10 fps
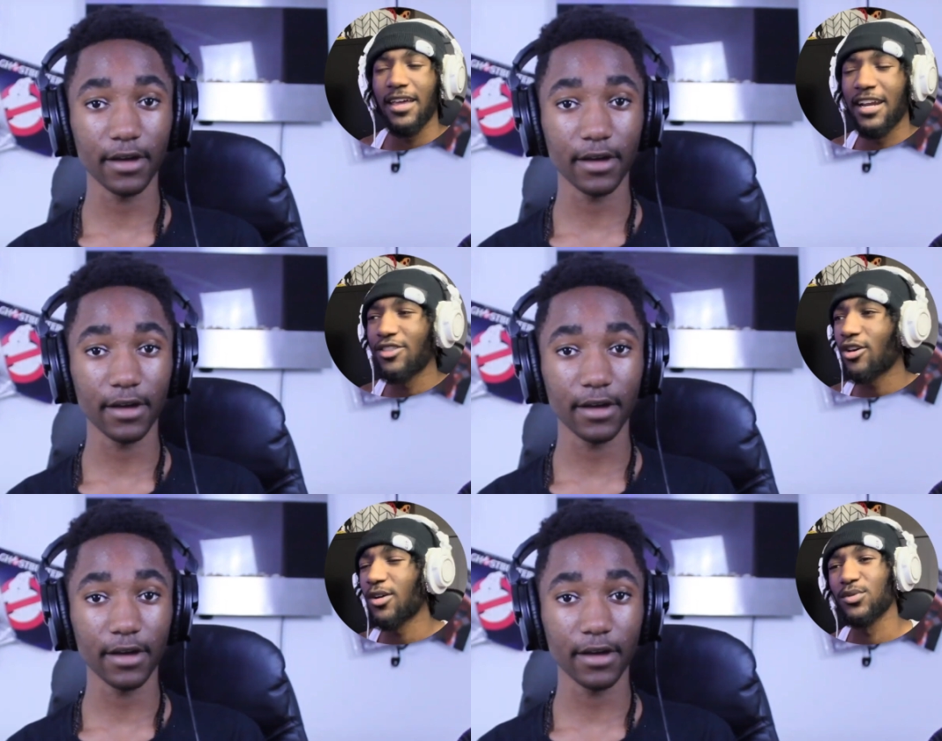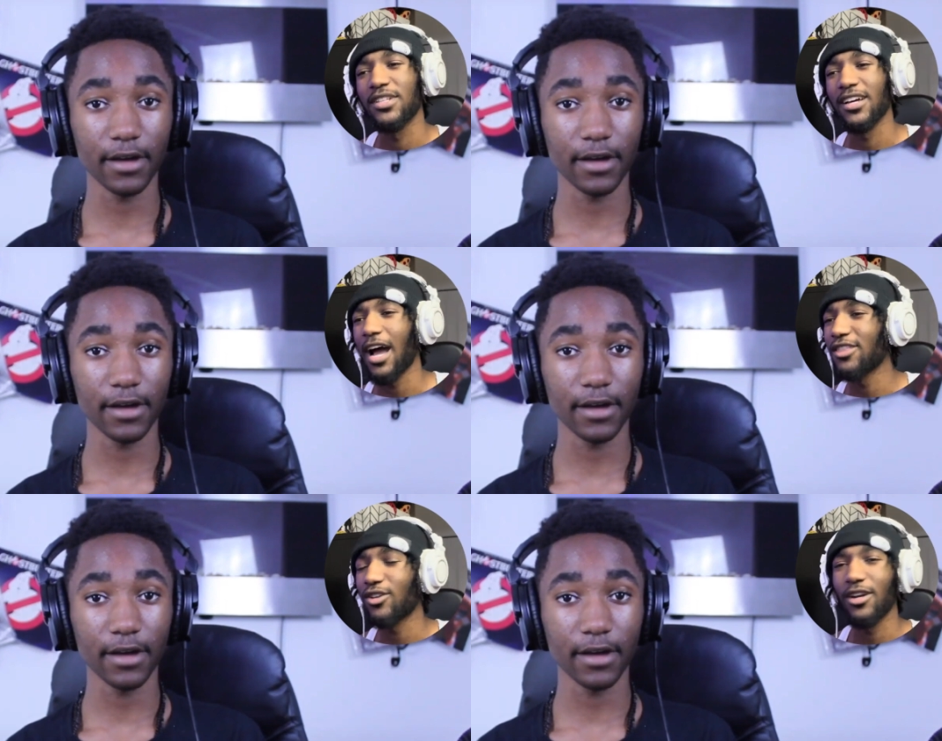Speaker 1: And I thought I was the
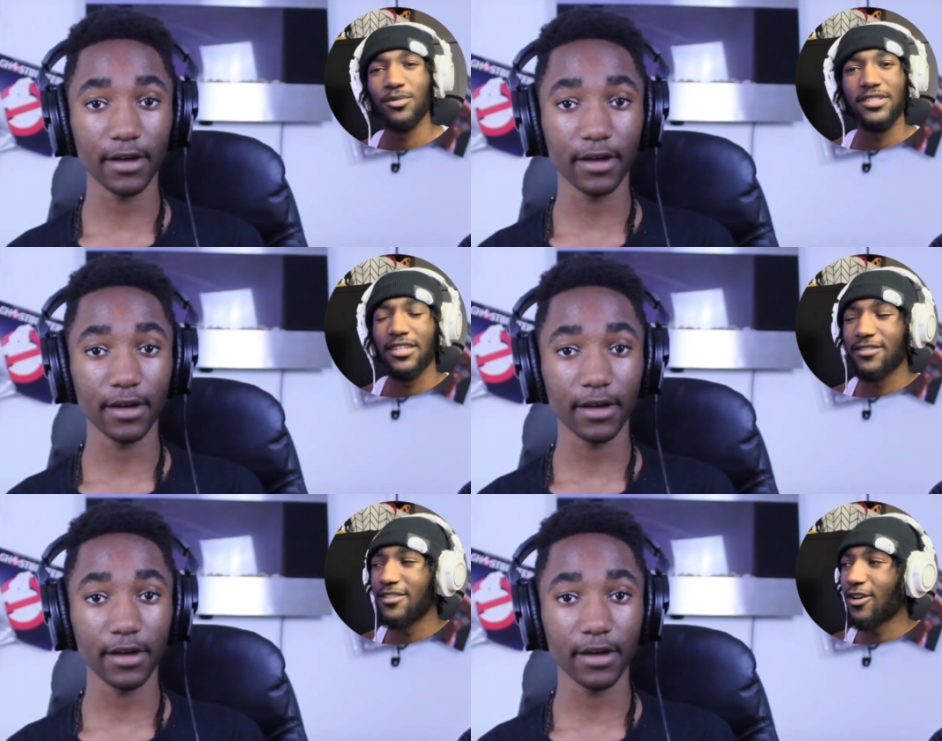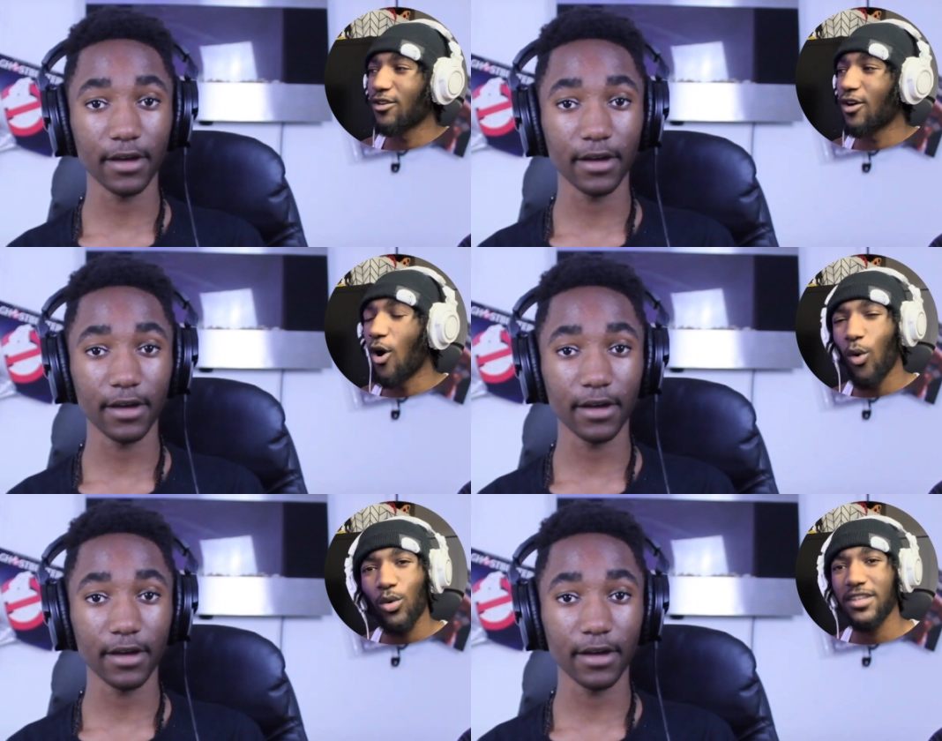I thought I was the, the
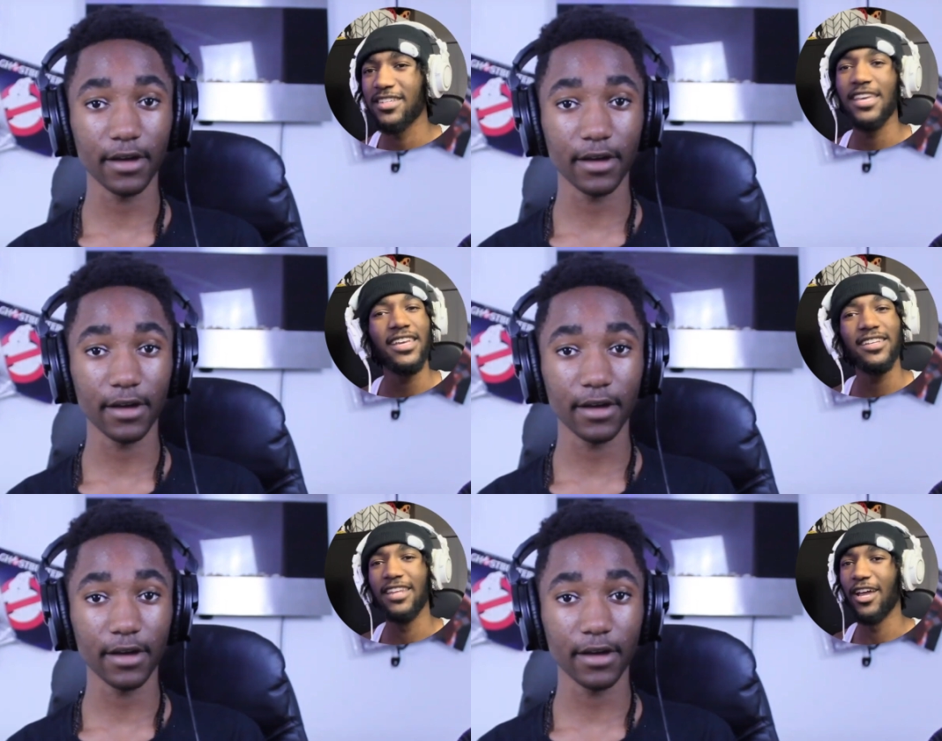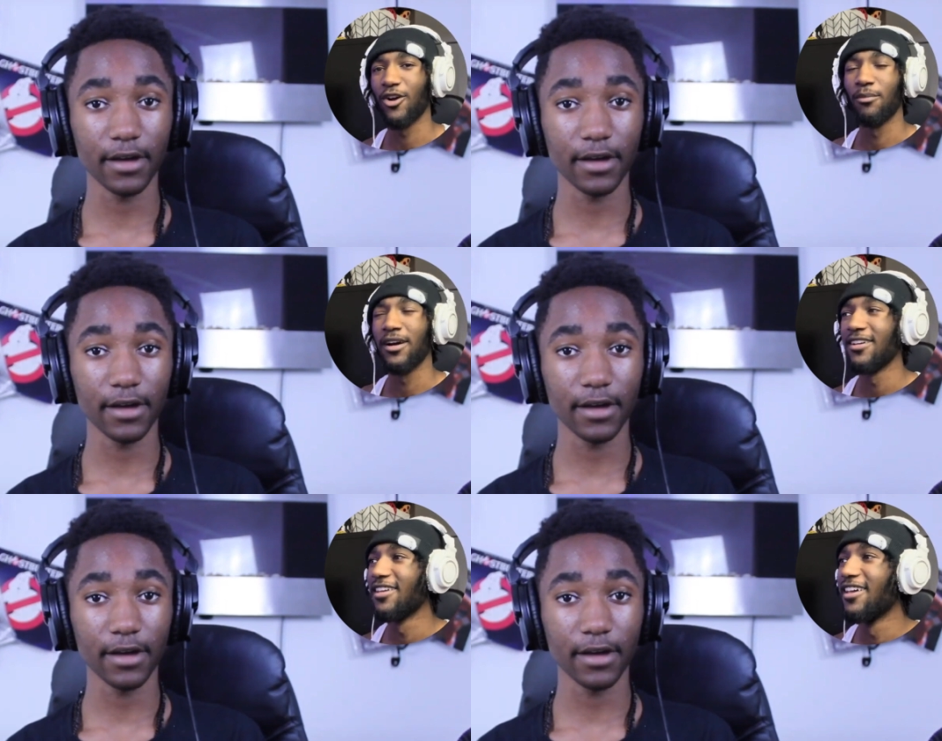coldest kid there,
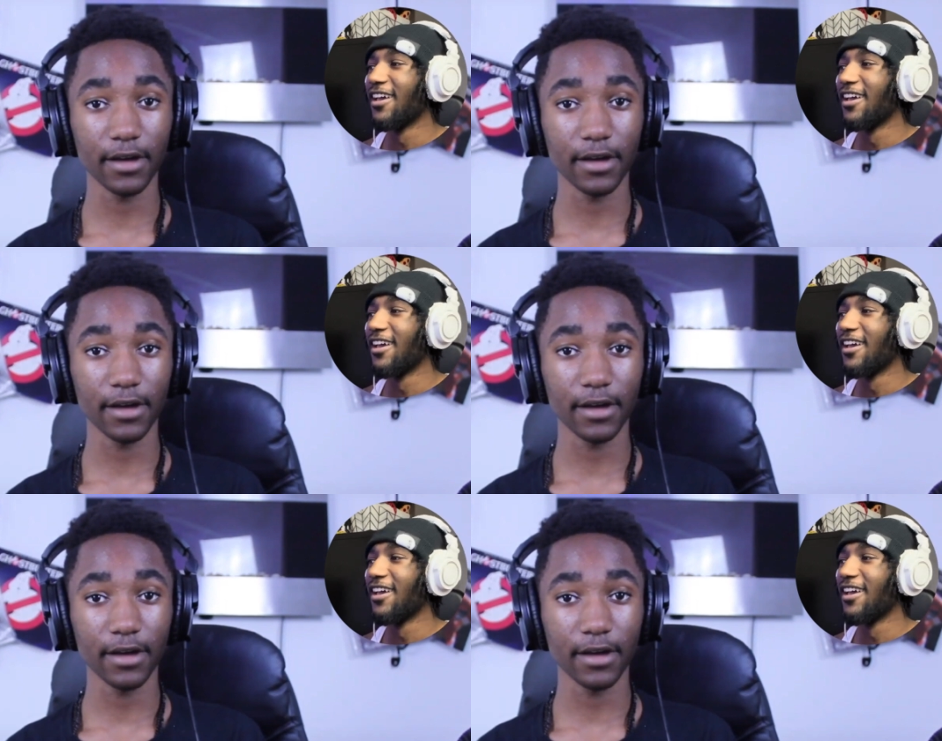bro.